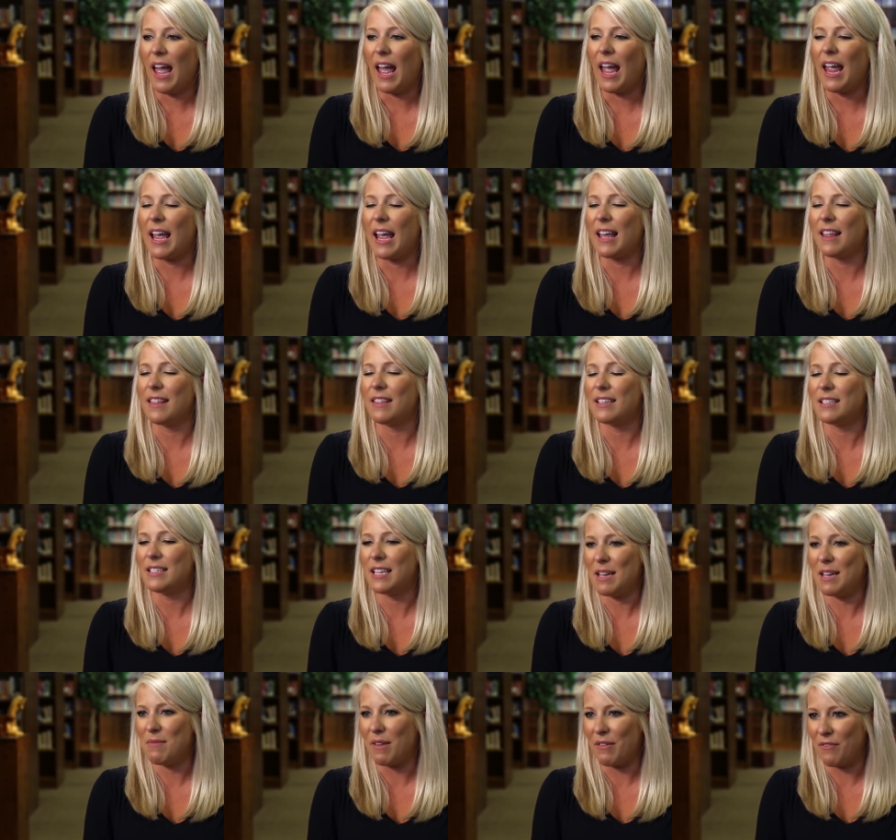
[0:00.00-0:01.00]
And the
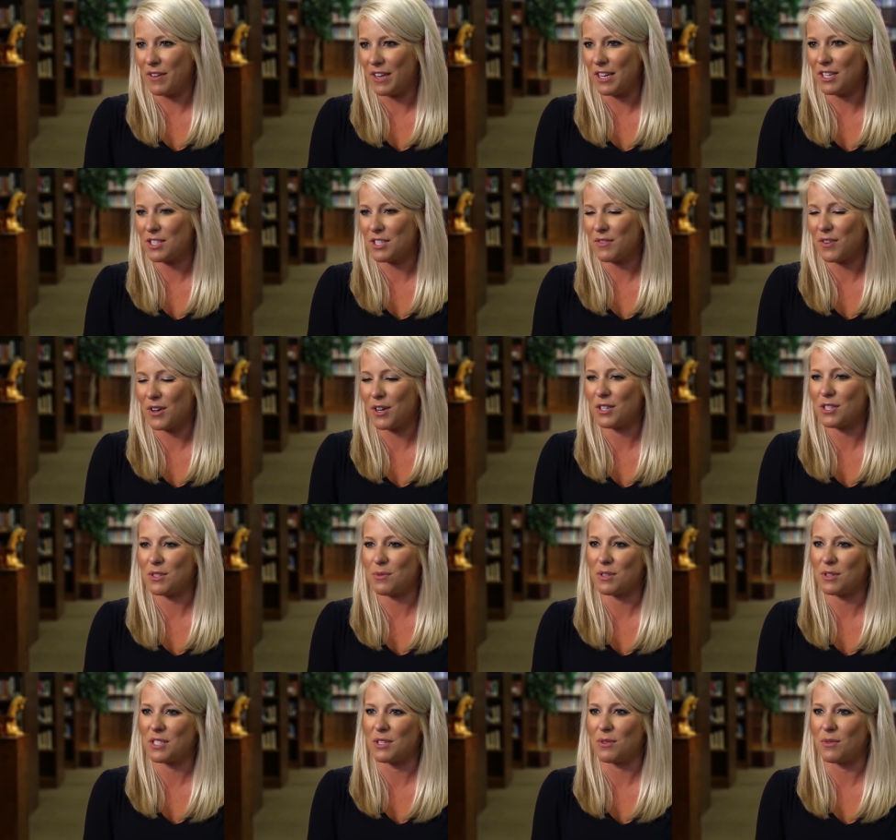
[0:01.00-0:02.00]
team that finished first
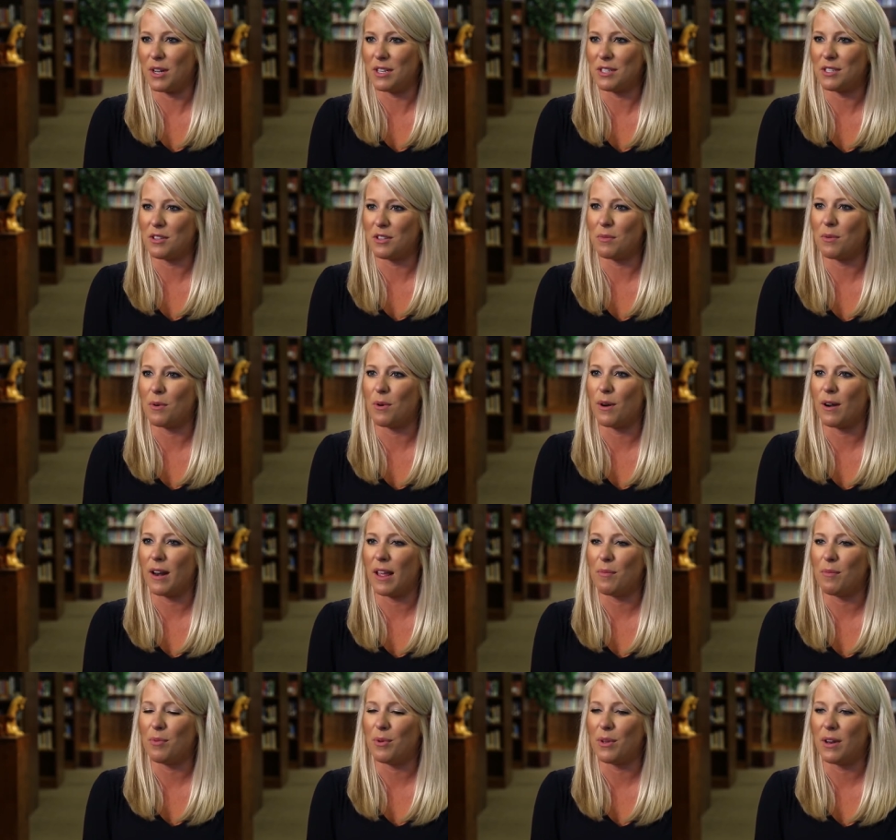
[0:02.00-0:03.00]
was to run to the board
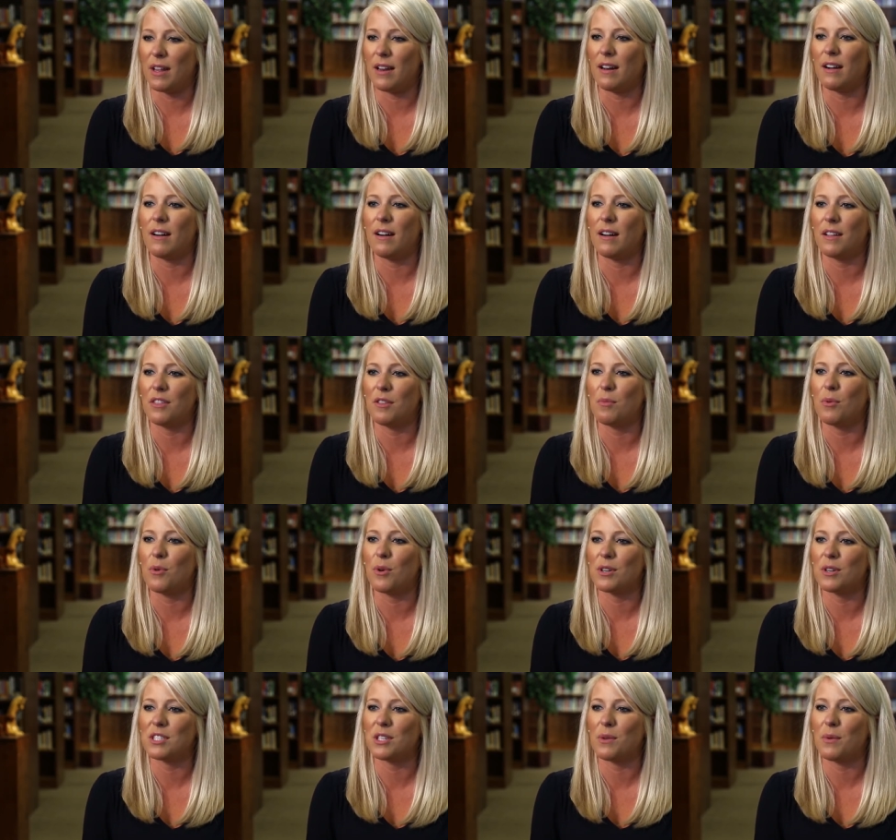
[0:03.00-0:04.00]
and put it on the
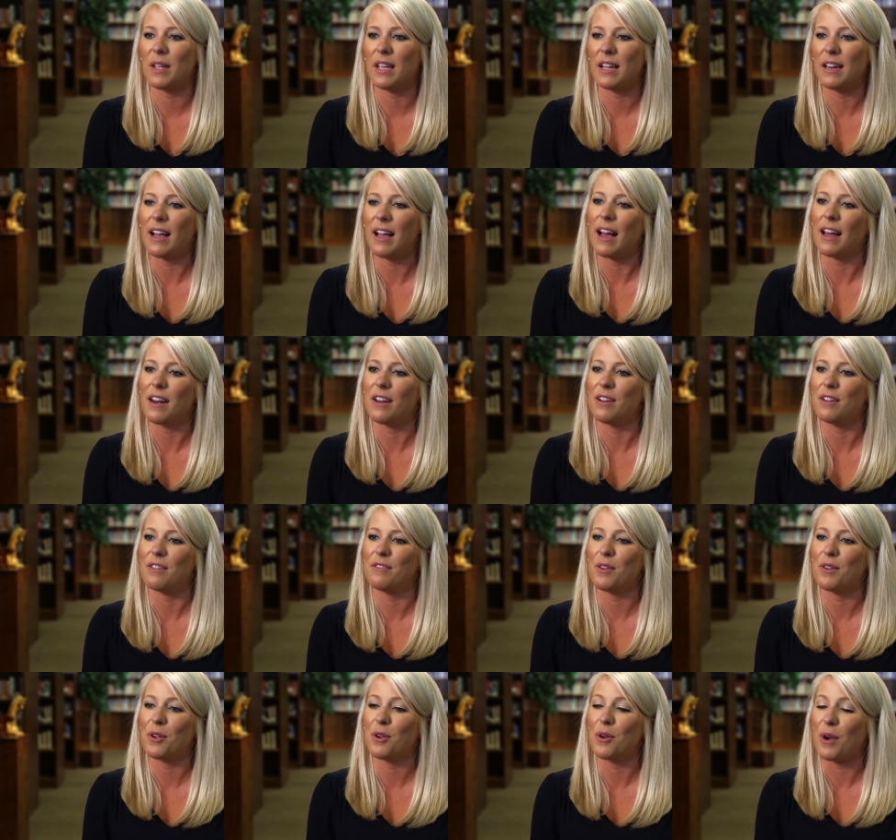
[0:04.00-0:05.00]
board so we could kind
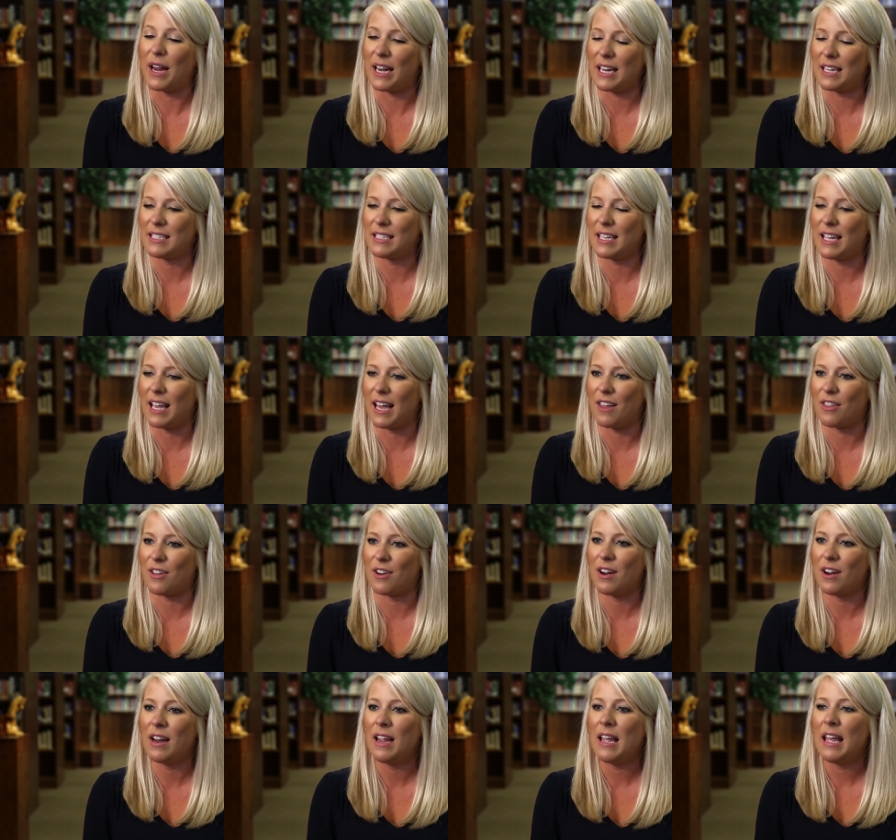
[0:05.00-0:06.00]
of grade it
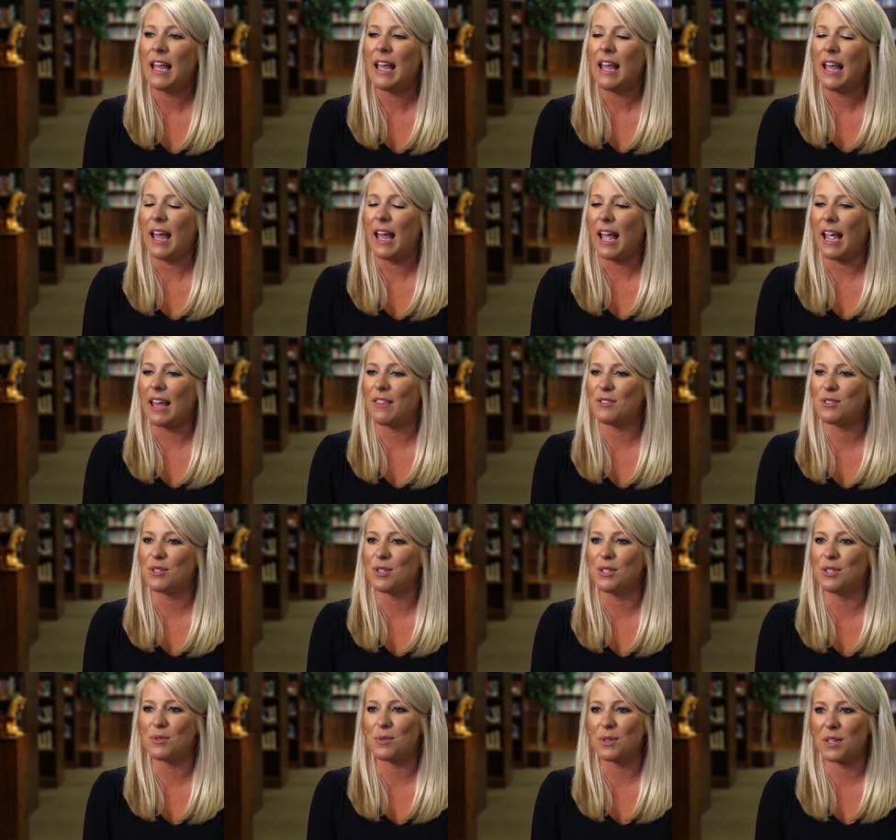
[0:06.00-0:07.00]
together. And the
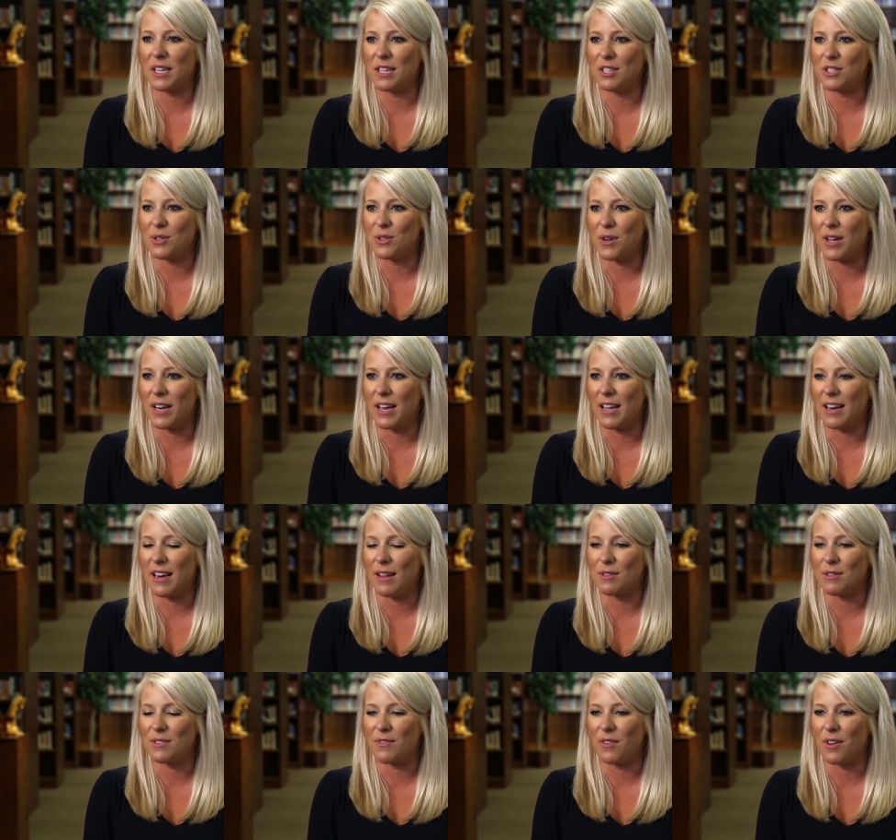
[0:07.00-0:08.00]
students really enjoyed it.
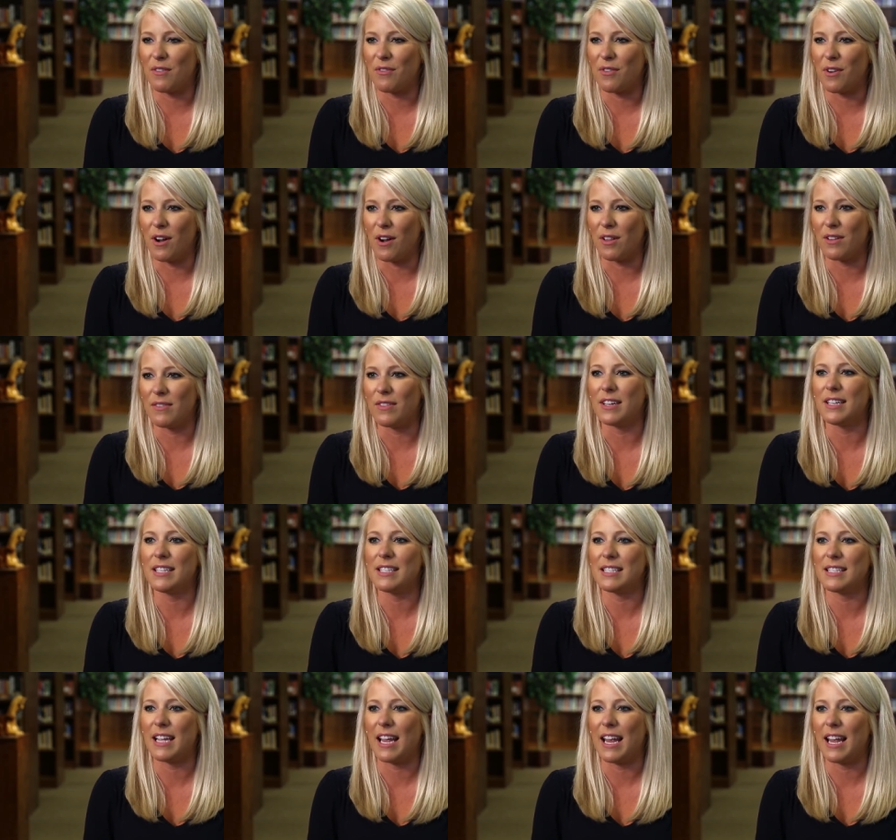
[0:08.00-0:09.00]
It was fun for all of
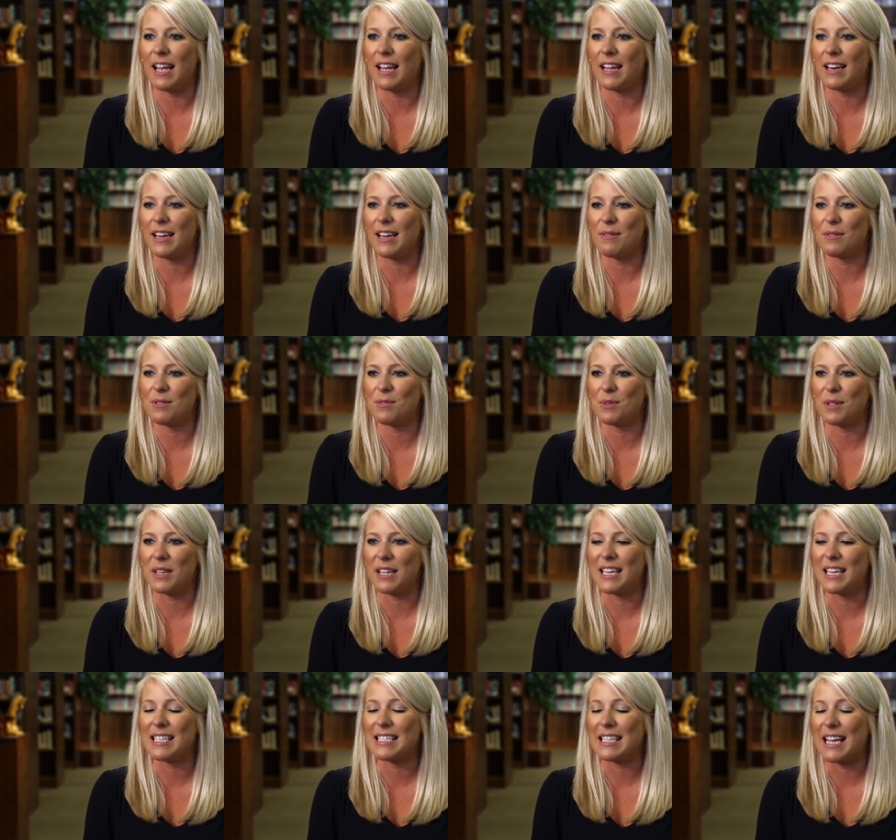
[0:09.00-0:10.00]
us, and it was
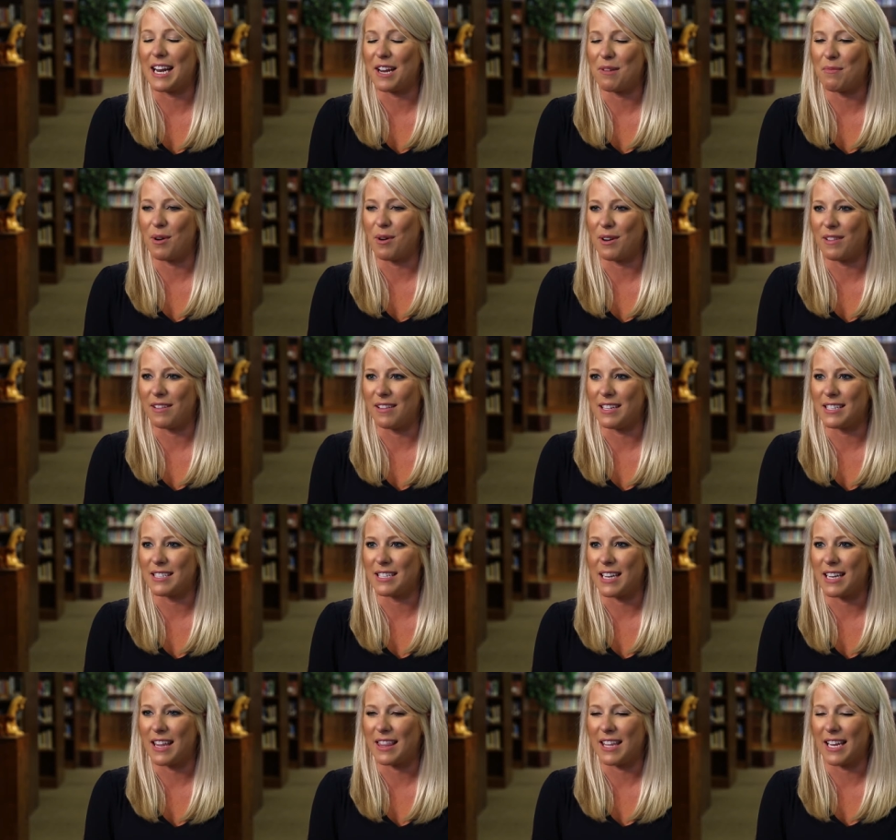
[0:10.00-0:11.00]
really exciting part of the
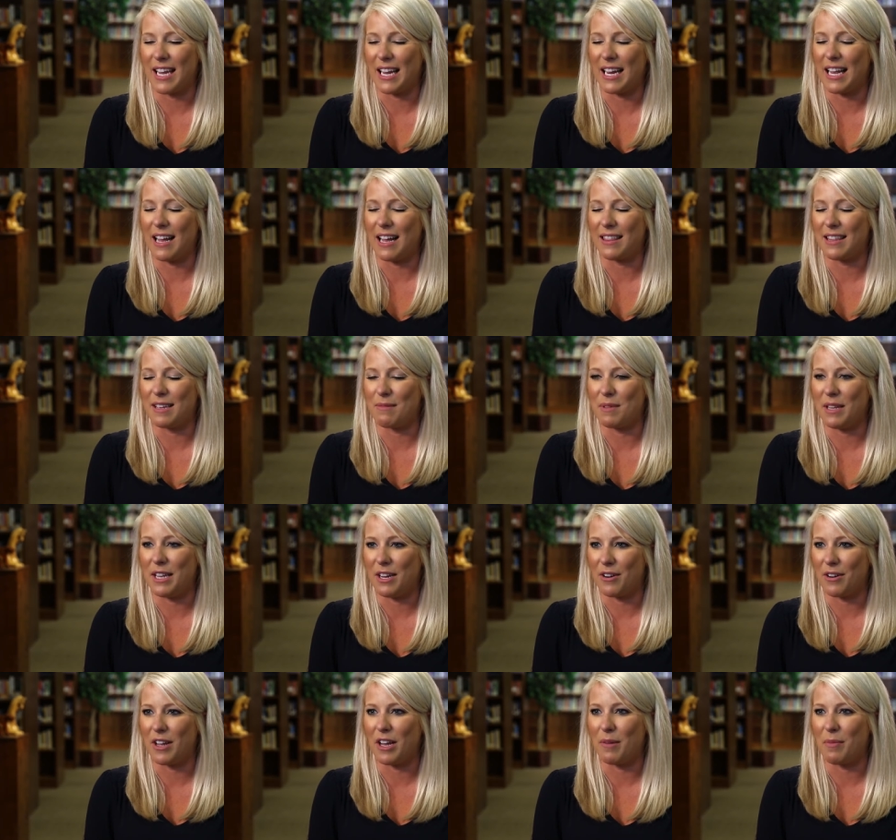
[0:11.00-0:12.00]
lesson. I think it got them
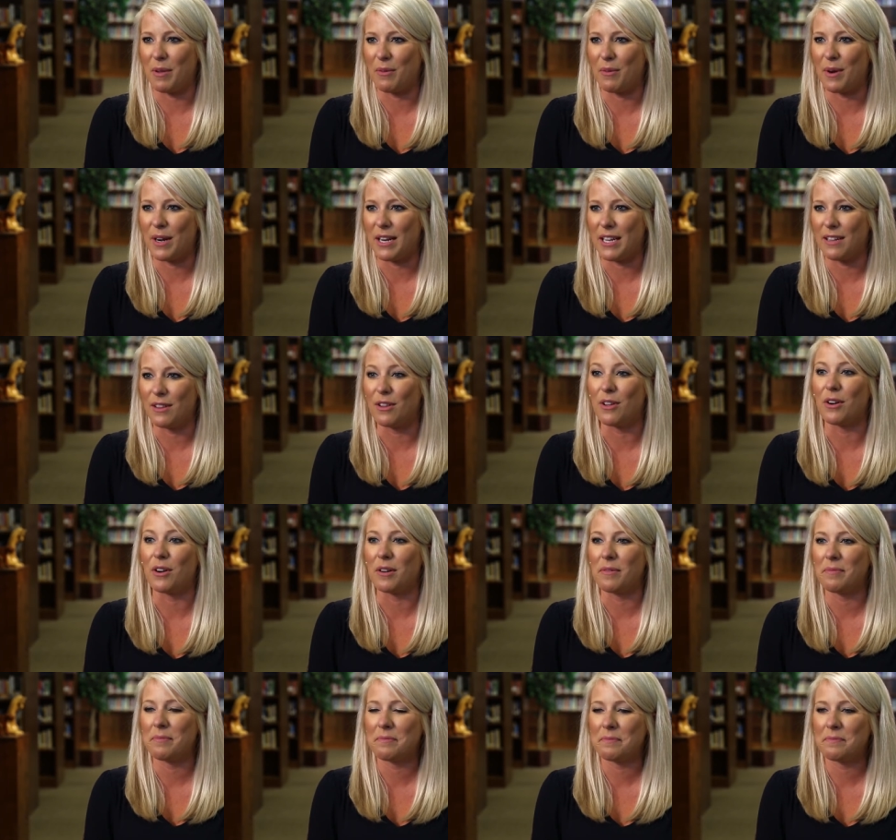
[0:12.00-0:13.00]
geared up and ready to learn.